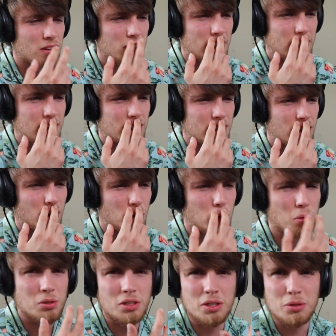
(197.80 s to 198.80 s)
or like
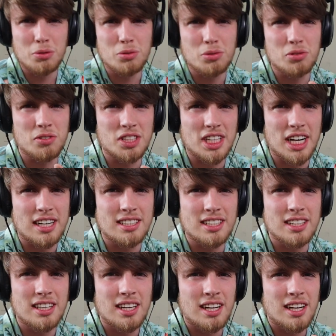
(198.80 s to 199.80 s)
old, used,
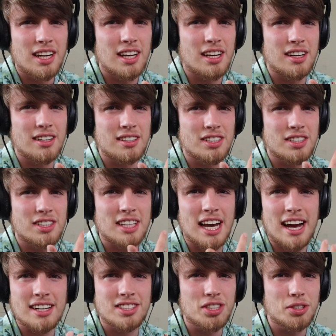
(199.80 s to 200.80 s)
rejected, and just
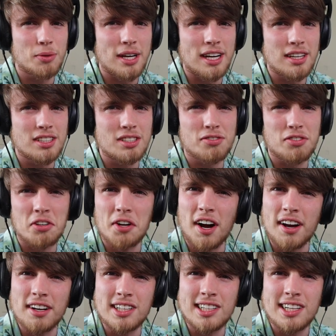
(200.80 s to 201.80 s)
cast away, just
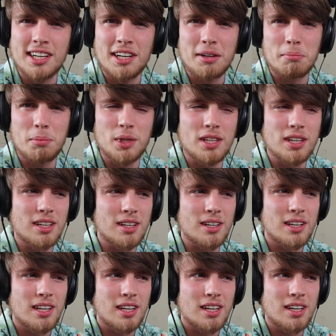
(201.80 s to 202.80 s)
forgotten. But
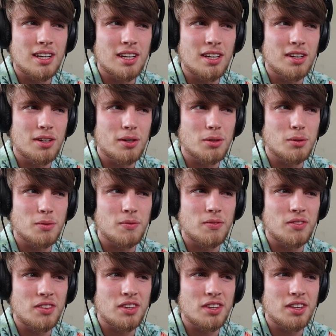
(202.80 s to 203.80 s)
then, you know,
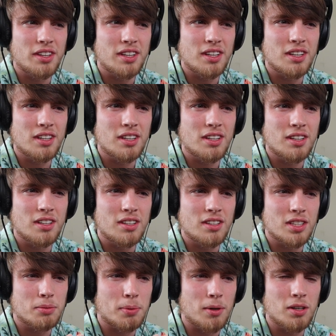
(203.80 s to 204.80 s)

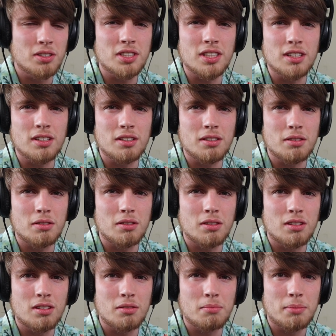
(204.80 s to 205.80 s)
this person
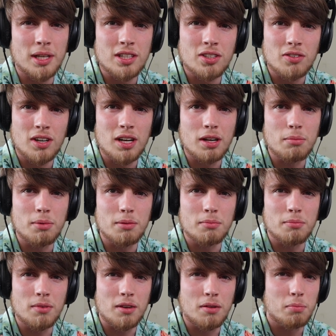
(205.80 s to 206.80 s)
picked her up and
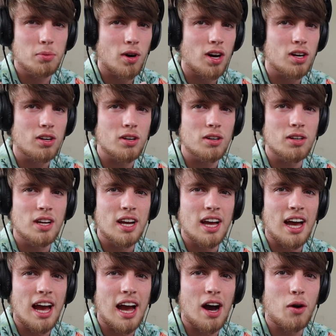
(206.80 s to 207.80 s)
brought her
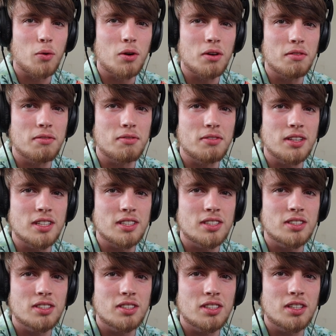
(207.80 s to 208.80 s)
out of
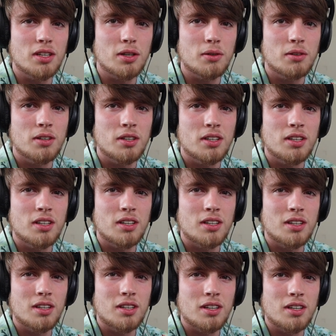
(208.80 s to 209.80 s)
this, you know,
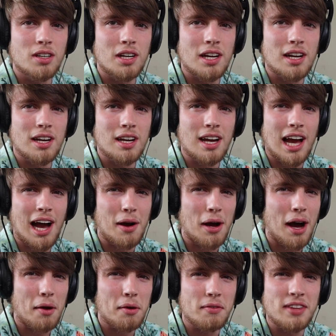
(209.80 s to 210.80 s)
out,
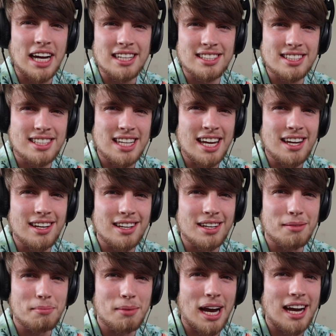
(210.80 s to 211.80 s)
out of that state
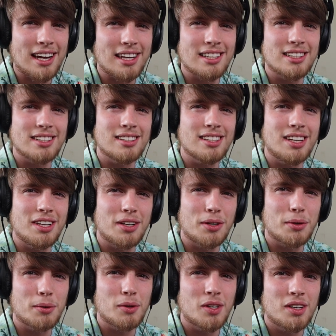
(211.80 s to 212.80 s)
and back into, you
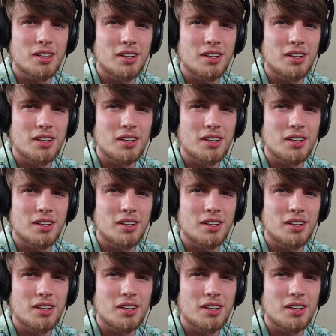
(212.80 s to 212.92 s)
know,